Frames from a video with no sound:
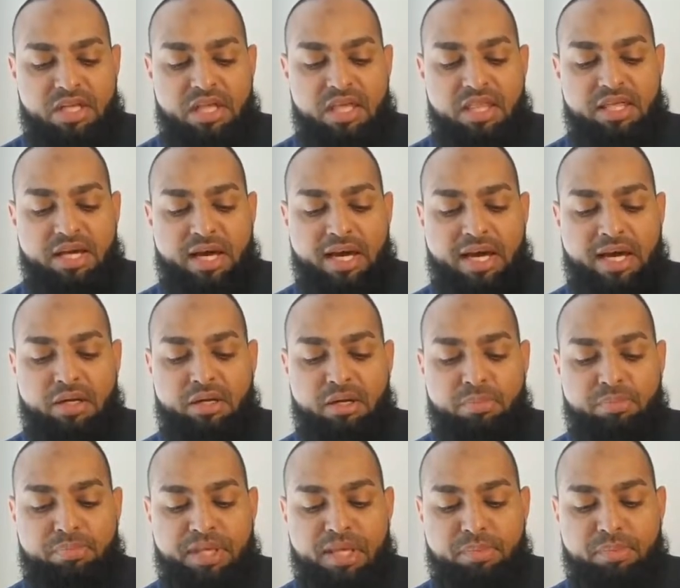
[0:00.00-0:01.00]
The Arab
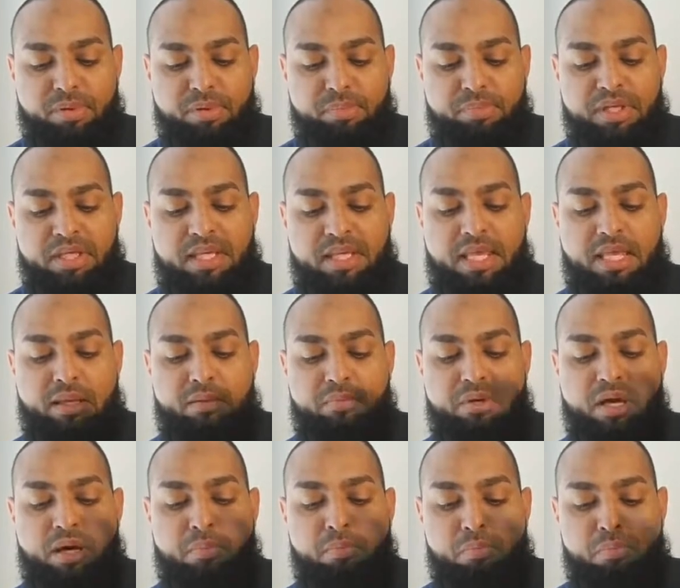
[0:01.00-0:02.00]
people became
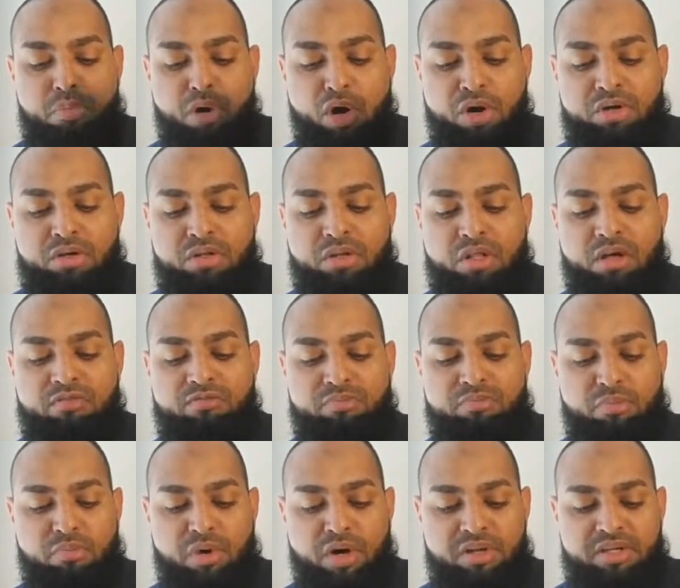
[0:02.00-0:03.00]
a model of
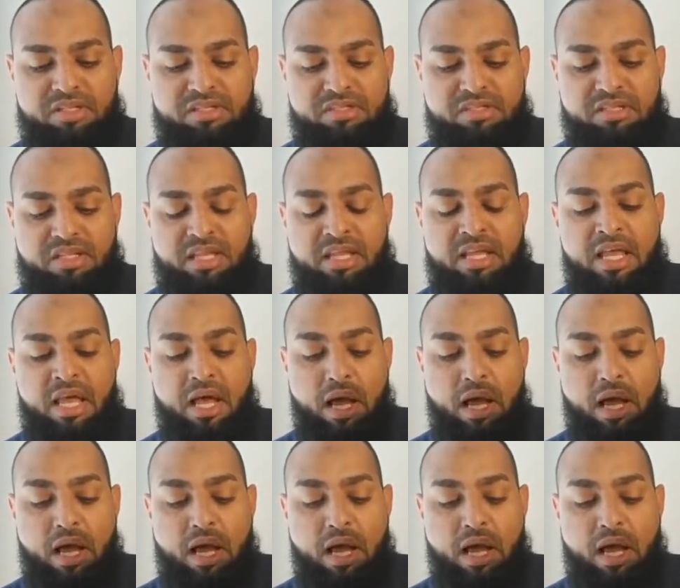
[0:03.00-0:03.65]
modesty,